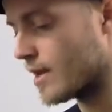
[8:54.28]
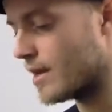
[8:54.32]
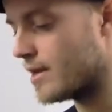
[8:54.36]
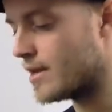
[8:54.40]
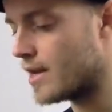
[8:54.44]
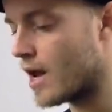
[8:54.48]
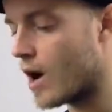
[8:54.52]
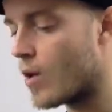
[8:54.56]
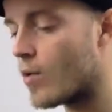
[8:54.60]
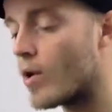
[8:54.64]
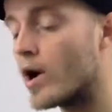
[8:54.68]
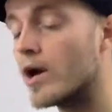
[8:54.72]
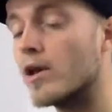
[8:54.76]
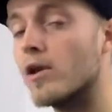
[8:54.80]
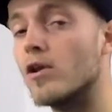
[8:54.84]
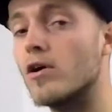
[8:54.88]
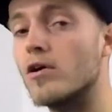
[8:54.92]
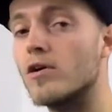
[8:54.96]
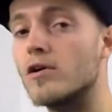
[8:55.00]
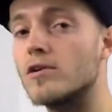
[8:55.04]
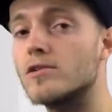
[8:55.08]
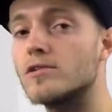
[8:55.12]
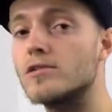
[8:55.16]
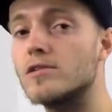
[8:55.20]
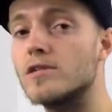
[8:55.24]
Now I
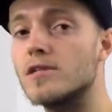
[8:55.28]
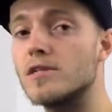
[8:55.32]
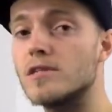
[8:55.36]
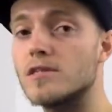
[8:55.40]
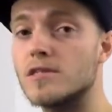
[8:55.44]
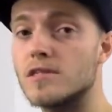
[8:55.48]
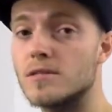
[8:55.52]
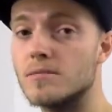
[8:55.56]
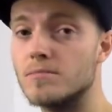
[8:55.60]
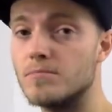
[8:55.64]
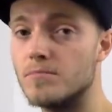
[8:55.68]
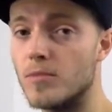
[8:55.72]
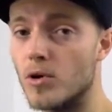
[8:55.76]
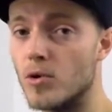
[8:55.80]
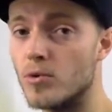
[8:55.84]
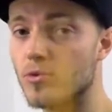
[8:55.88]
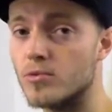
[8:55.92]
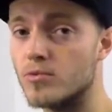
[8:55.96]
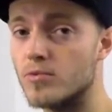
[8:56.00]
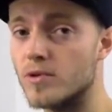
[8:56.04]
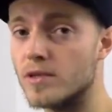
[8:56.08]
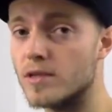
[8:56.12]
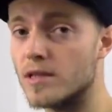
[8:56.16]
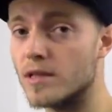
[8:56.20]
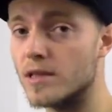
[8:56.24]
learned it
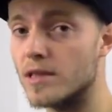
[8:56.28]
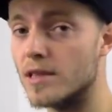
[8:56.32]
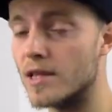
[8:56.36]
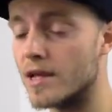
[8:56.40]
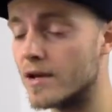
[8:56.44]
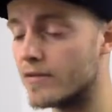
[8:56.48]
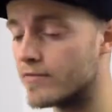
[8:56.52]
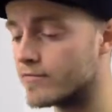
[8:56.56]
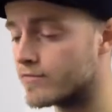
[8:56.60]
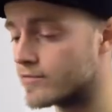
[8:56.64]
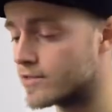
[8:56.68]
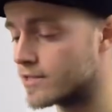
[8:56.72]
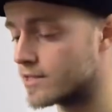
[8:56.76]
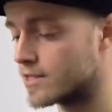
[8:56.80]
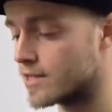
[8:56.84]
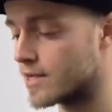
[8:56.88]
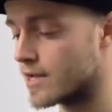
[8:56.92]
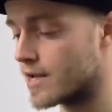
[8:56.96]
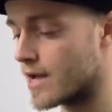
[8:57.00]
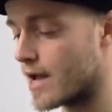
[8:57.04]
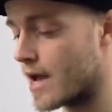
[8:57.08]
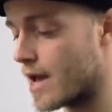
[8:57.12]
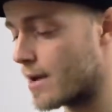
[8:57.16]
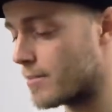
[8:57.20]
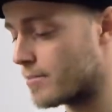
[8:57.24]
both with the left
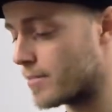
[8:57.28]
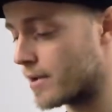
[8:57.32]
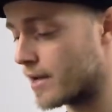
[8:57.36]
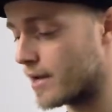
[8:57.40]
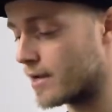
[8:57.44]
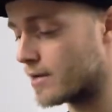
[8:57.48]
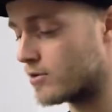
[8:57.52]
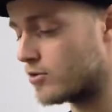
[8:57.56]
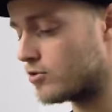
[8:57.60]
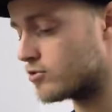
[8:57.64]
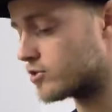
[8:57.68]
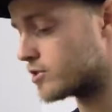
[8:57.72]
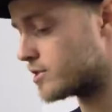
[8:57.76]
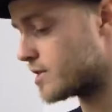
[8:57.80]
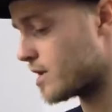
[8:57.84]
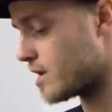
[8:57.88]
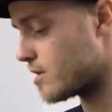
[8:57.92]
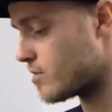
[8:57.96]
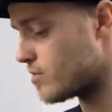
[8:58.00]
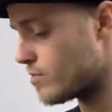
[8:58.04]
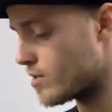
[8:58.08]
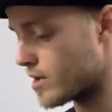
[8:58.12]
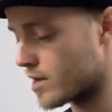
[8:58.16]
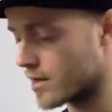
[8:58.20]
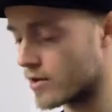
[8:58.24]
hand playing the
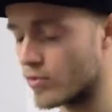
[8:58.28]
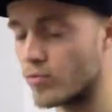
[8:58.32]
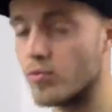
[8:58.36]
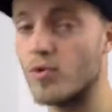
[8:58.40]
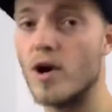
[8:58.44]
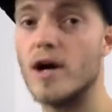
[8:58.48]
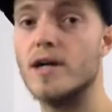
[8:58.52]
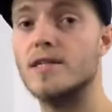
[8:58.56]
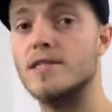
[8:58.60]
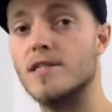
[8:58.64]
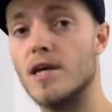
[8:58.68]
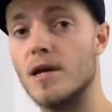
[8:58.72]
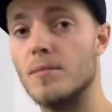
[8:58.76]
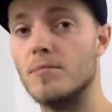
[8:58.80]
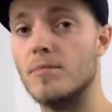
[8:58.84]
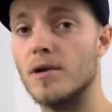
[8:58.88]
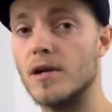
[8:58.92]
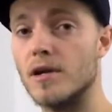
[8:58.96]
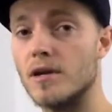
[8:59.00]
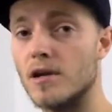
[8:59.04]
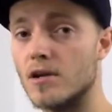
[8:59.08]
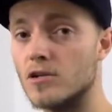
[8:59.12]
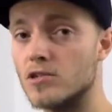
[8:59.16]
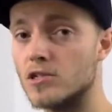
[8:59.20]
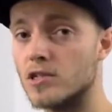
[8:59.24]
ostinato and the right hand
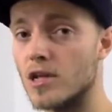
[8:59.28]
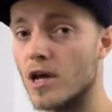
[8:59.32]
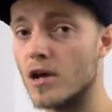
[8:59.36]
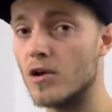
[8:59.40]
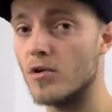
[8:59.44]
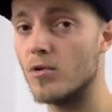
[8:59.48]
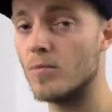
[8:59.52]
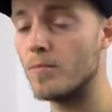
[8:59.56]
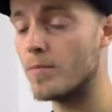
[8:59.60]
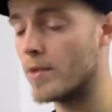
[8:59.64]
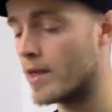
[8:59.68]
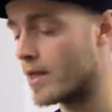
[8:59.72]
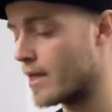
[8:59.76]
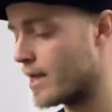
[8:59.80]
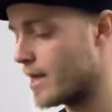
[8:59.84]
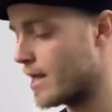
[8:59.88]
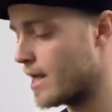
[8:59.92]
playing the ostinato.